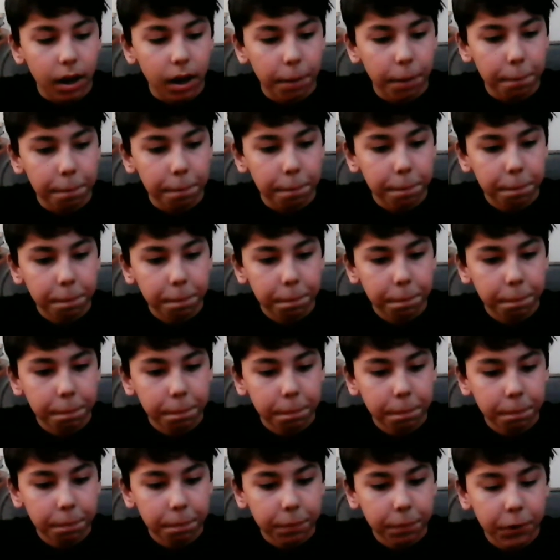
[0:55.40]
Um,
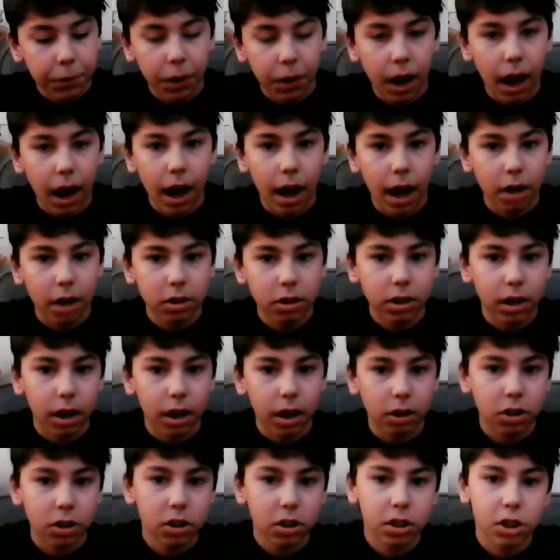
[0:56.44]
you know, I'll,
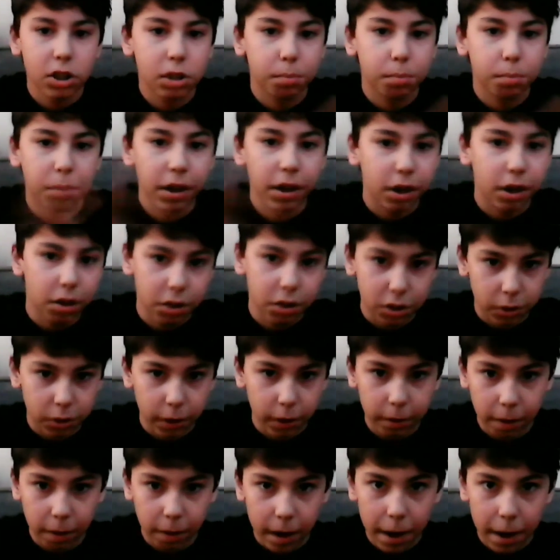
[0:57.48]
I'll just display it on the
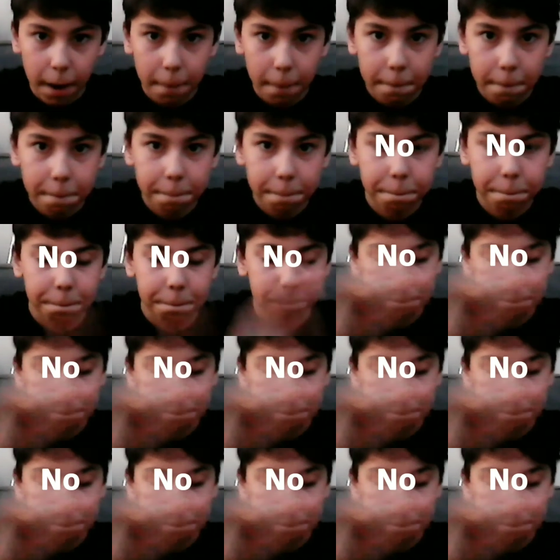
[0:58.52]
screen right now.